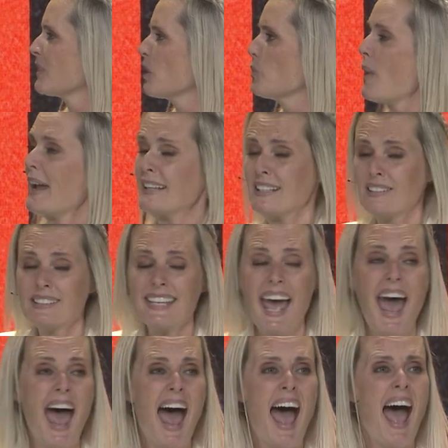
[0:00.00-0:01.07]
The retinal
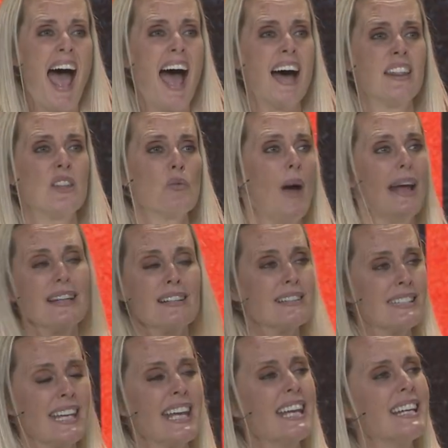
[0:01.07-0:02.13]
tear and the retinal
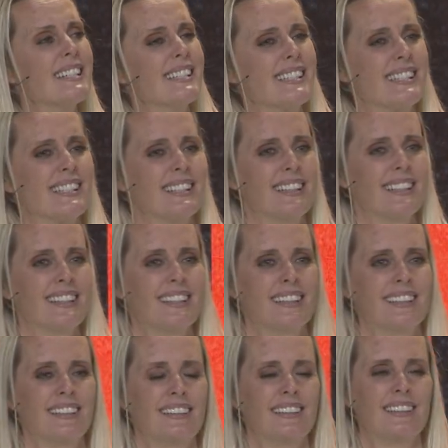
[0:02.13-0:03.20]
tears
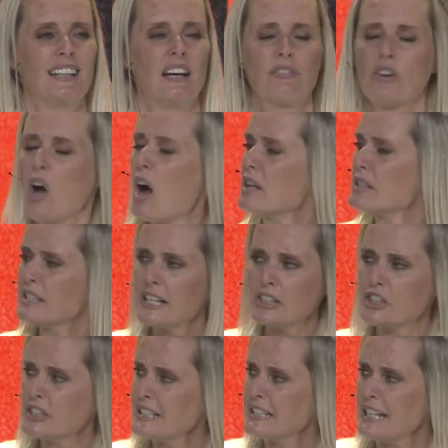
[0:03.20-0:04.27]
have caused
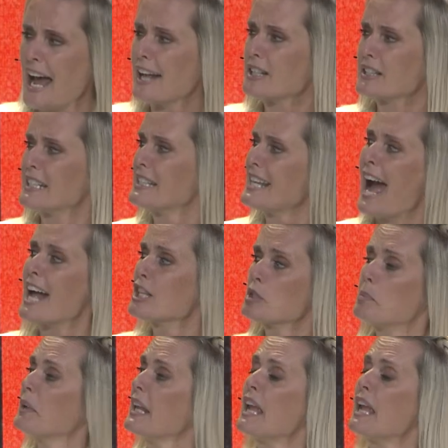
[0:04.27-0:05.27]
such detachment